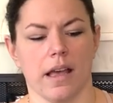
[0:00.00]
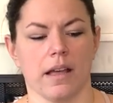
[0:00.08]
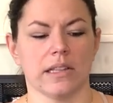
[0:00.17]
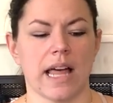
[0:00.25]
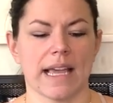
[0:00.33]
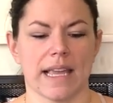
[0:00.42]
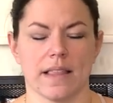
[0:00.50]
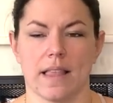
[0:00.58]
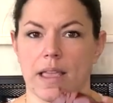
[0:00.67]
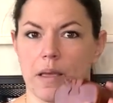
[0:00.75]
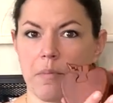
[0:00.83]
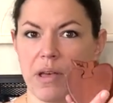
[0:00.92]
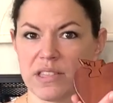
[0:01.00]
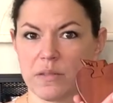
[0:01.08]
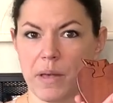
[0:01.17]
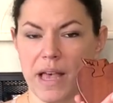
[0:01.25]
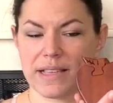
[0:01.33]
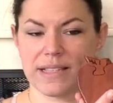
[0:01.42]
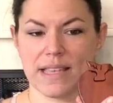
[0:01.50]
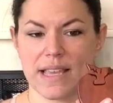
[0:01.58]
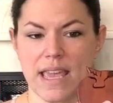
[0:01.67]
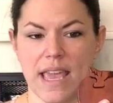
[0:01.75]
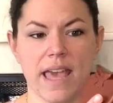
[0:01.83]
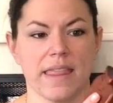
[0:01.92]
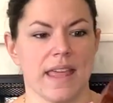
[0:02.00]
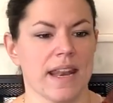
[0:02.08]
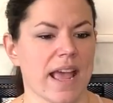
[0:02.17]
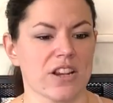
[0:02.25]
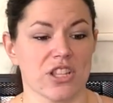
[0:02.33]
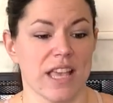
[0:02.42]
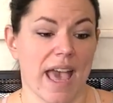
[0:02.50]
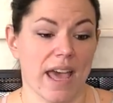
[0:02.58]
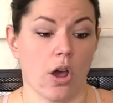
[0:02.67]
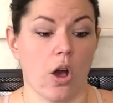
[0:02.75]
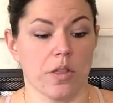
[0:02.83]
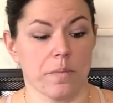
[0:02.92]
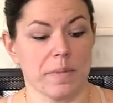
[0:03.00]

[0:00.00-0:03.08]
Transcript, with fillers: a locking like puzzle box thingy, and it actually had all the